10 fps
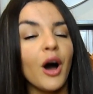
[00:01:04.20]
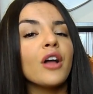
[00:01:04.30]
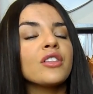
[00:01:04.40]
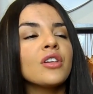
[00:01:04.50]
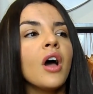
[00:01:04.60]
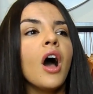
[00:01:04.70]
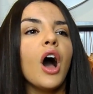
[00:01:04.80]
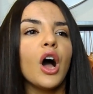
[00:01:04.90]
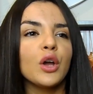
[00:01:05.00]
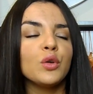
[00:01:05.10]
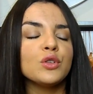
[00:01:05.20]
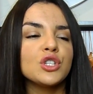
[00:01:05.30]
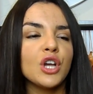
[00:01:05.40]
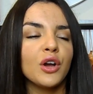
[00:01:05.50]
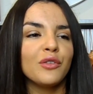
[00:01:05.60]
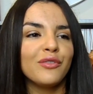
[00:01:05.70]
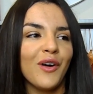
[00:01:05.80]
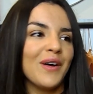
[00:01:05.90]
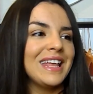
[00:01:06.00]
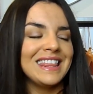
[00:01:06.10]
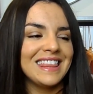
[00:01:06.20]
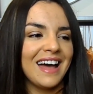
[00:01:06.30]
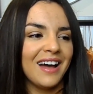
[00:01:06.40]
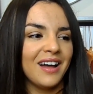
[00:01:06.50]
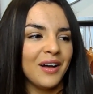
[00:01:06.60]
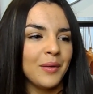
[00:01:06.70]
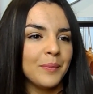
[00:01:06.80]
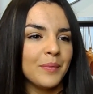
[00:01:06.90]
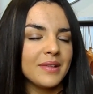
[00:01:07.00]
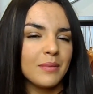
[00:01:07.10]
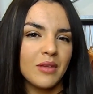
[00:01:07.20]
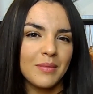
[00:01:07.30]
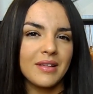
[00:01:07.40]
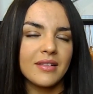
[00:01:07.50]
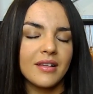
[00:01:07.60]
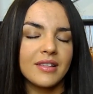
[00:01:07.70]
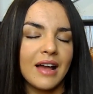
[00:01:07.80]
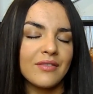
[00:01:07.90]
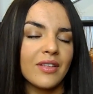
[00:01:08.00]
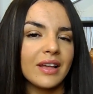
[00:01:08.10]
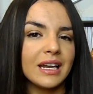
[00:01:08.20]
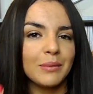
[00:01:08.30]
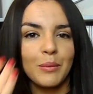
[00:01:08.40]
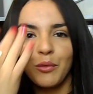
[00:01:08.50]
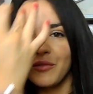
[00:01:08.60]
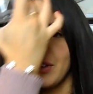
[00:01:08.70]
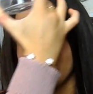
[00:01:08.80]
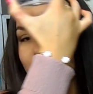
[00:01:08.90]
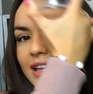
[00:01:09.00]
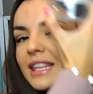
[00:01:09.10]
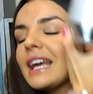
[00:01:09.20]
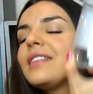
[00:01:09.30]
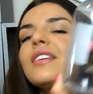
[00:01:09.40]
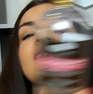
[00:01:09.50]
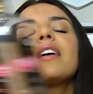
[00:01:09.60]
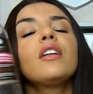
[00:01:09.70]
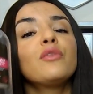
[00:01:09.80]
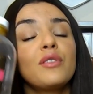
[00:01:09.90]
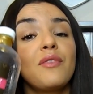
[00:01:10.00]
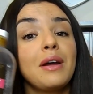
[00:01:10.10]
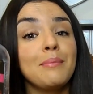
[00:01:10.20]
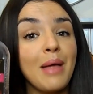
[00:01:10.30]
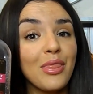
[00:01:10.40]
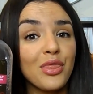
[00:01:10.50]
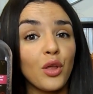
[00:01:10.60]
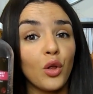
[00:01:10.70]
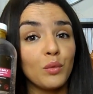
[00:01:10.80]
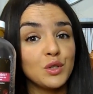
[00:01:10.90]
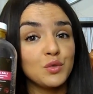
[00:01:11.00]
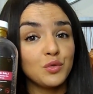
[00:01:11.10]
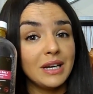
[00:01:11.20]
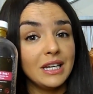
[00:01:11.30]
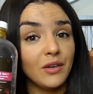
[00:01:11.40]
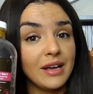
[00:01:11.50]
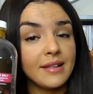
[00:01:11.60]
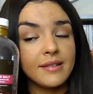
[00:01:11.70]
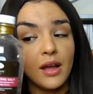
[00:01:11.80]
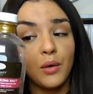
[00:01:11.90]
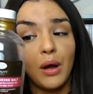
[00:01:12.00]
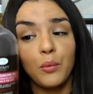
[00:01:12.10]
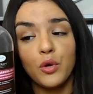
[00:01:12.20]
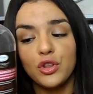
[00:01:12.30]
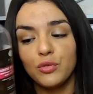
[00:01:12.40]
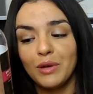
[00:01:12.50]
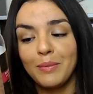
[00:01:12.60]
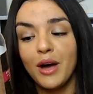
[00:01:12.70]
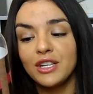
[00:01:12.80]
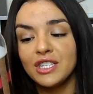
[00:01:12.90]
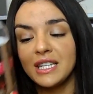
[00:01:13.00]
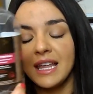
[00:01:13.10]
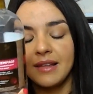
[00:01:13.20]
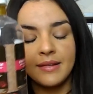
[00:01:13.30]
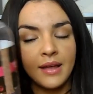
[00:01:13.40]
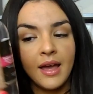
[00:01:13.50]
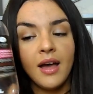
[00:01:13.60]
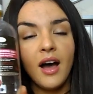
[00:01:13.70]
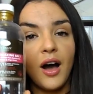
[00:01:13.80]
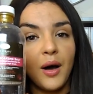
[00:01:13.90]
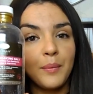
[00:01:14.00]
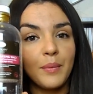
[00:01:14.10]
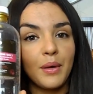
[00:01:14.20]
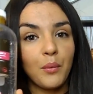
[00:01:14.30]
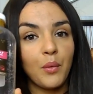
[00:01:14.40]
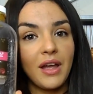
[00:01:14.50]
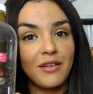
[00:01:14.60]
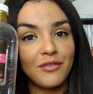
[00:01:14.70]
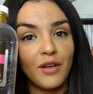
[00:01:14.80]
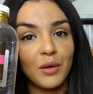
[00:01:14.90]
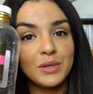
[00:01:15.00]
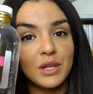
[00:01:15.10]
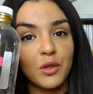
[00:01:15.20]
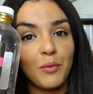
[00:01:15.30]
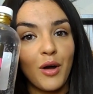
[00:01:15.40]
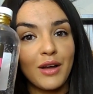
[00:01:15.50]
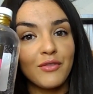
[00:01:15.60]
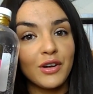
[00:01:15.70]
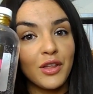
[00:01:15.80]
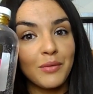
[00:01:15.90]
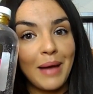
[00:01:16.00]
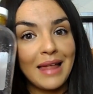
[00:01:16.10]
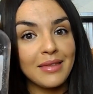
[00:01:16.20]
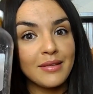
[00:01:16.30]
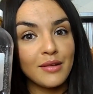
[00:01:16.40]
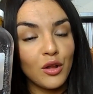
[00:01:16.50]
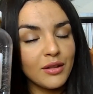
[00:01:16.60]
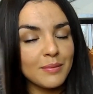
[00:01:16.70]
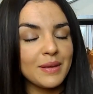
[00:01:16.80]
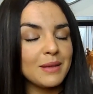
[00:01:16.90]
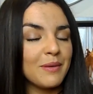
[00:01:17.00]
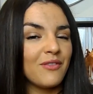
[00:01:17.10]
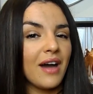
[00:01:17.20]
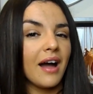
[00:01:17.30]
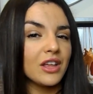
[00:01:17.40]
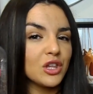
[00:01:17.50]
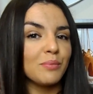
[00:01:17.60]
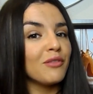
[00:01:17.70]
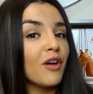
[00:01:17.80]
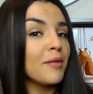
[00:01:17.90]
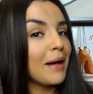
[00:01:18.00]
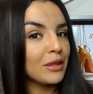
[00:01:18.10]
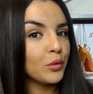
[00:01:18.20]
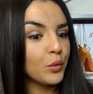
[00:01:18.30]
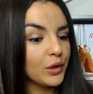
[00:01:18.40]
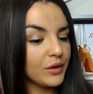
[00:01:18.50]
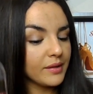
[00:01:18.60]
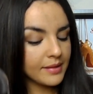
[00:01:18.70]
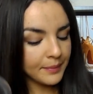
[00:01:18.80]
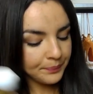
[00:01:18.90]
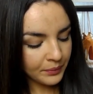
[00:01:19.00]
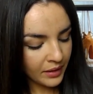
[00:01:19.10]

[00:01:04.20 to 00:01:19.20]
but I also find that um, sometimes it's nice to have something a little bit more invigorating, and this kind of was very menthol, which was really nice. So I would repurchase this um, if I was on the market for another bath salt, but to be fair, I do prefer bath oils.